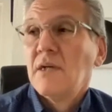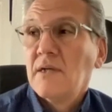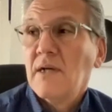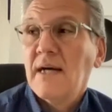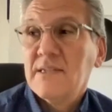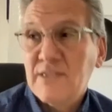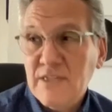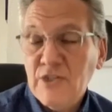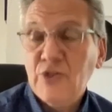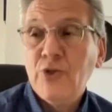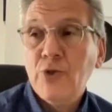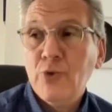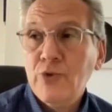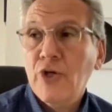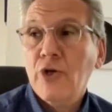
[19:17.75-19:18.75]

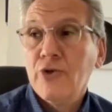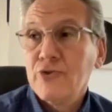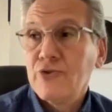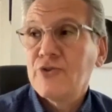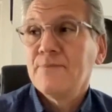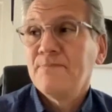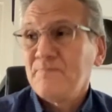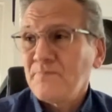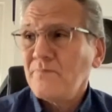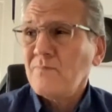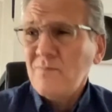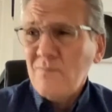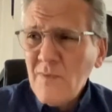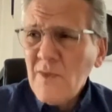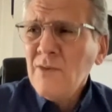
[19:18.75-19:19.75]
ICU nurse.
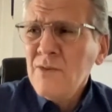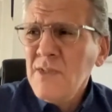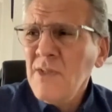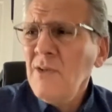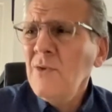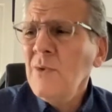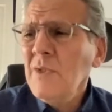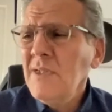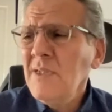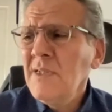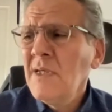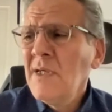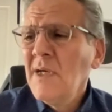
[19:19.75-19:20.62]
So